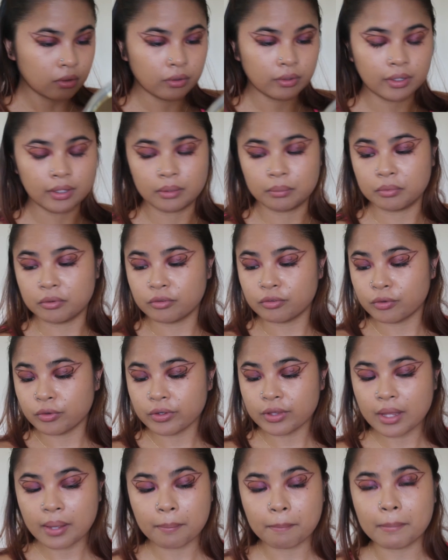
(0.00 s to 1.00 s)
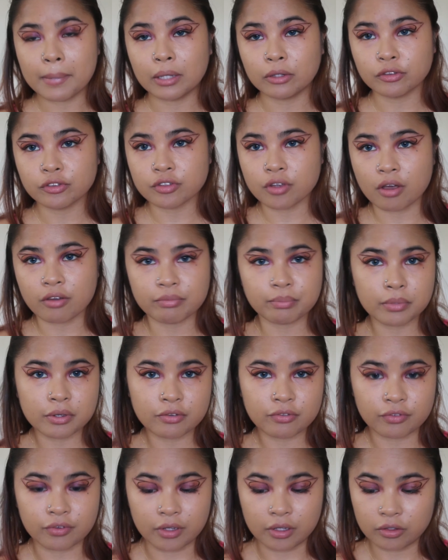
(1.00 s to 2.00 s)
okay, before that melts off
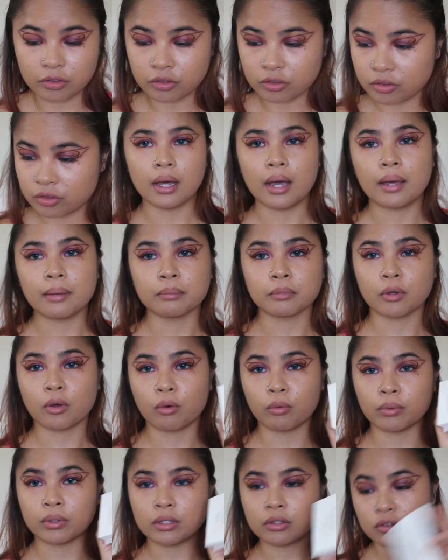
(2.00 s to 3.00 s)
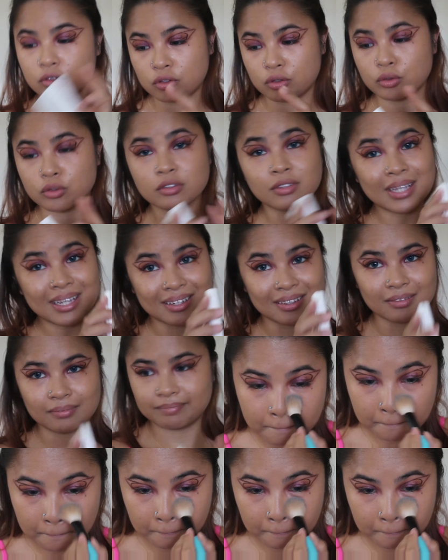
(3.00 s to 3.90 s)
my face, I'm going to set it.